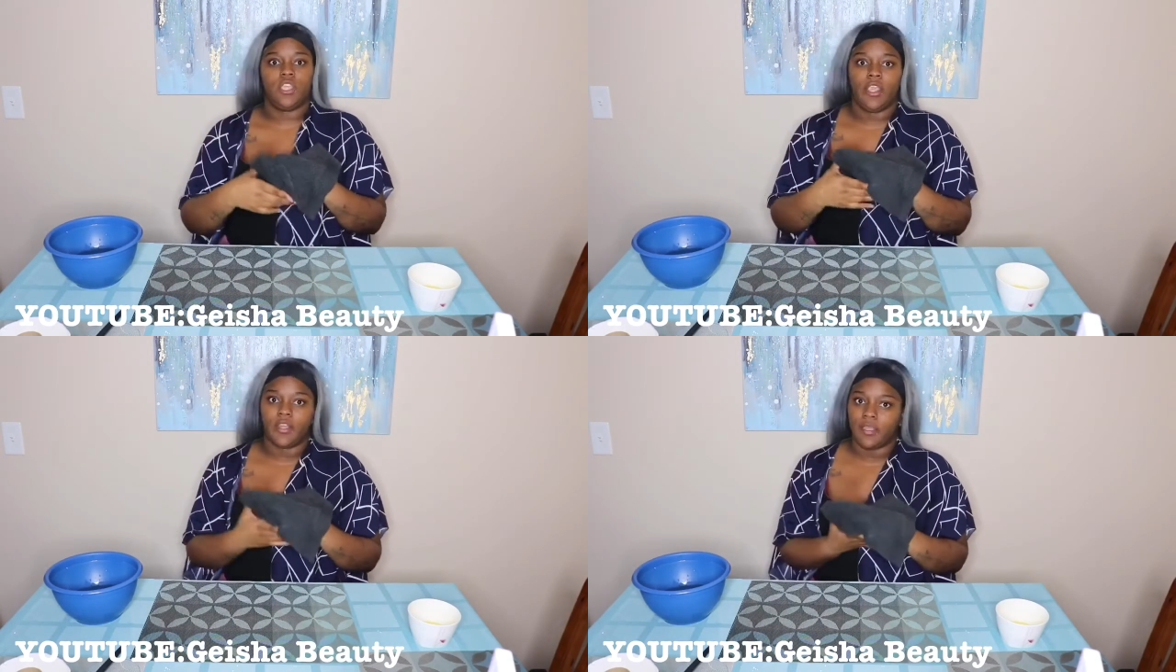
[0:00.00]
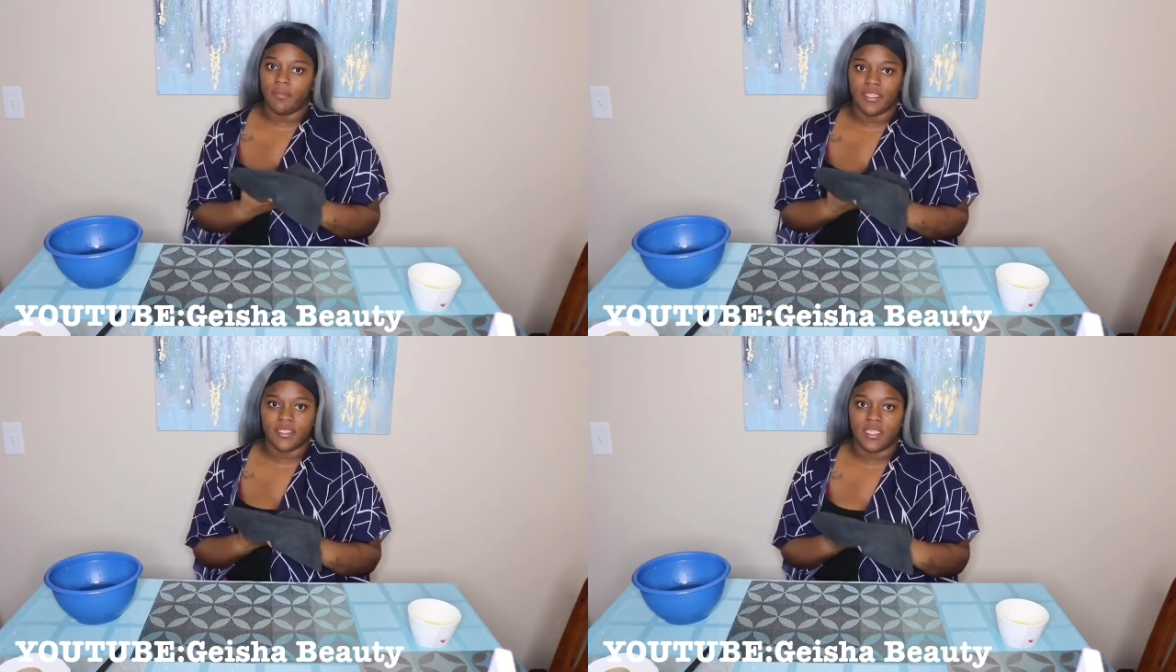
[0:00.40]
your hair to get
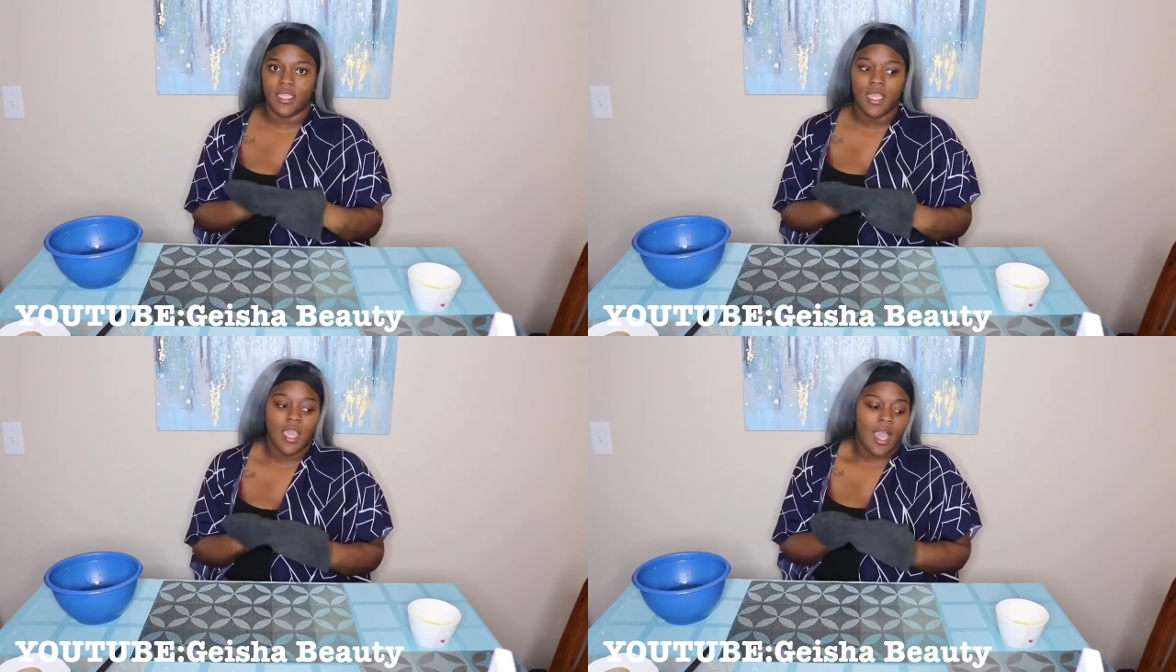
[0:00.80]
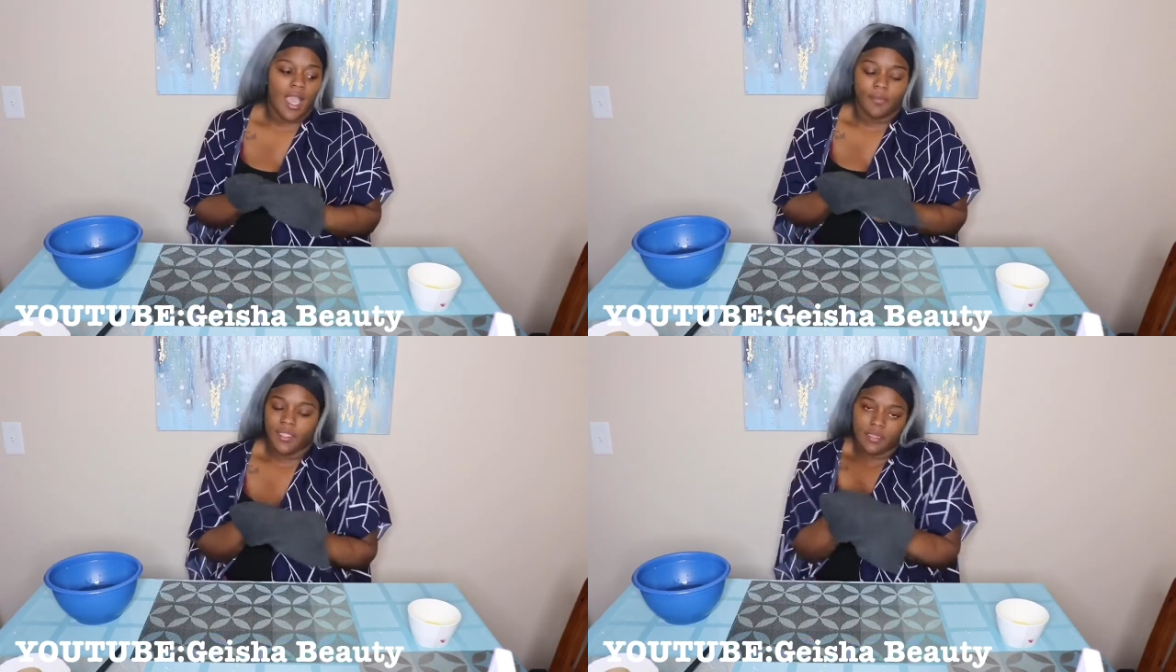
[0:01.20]
messy.
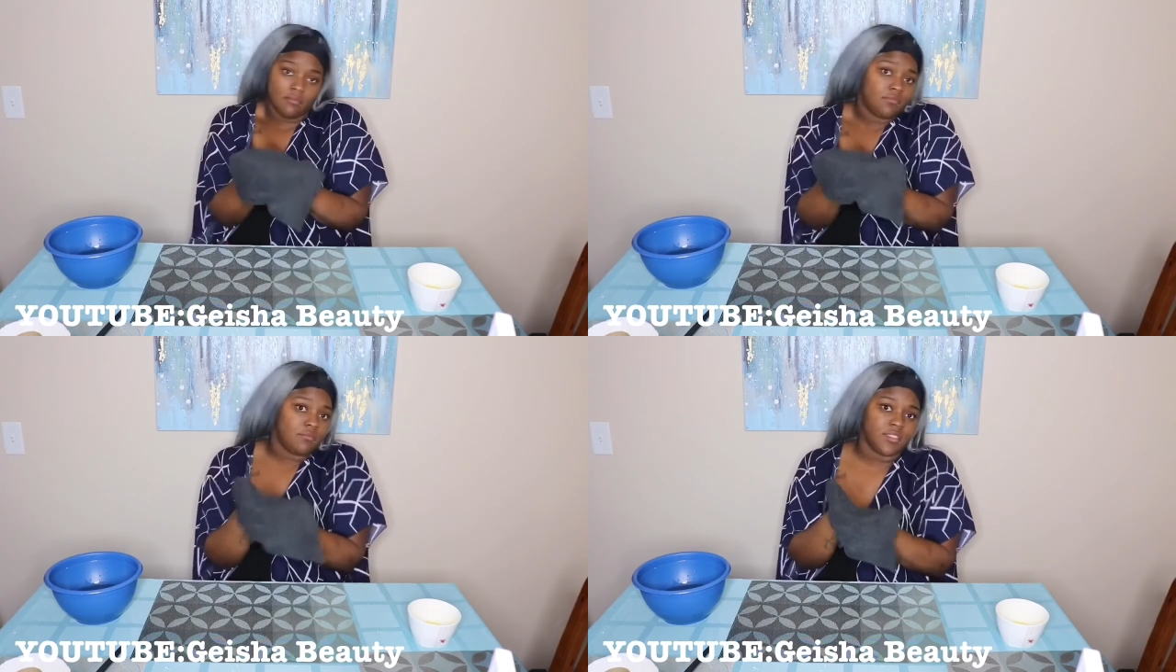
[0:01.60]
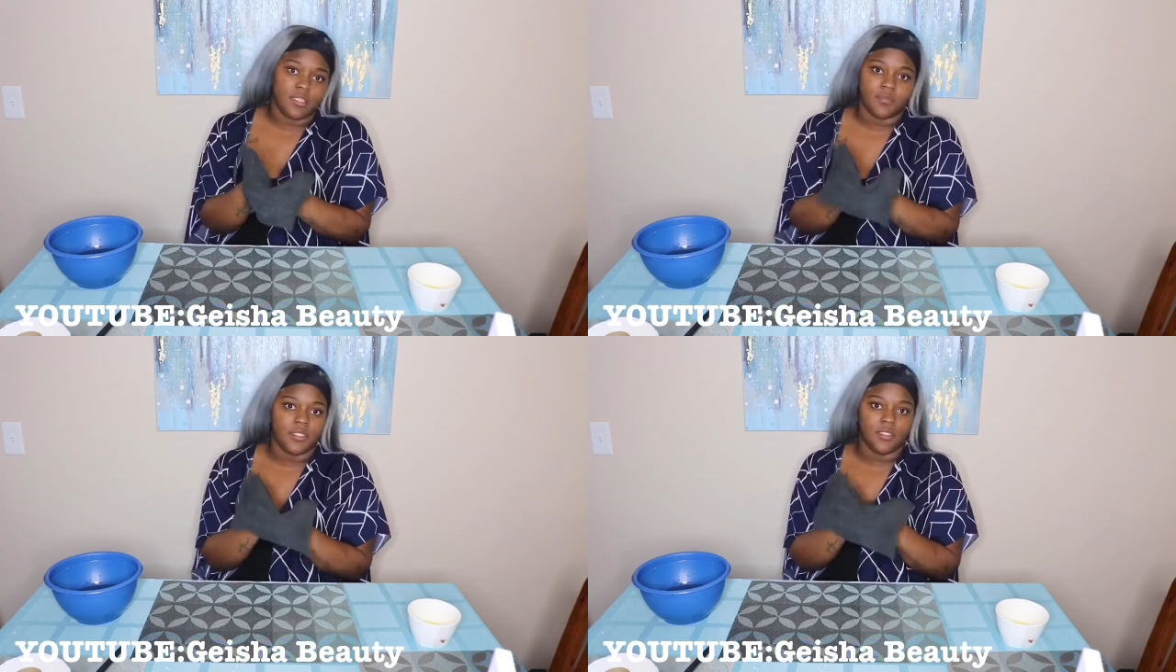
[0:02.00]
I mean, it's up to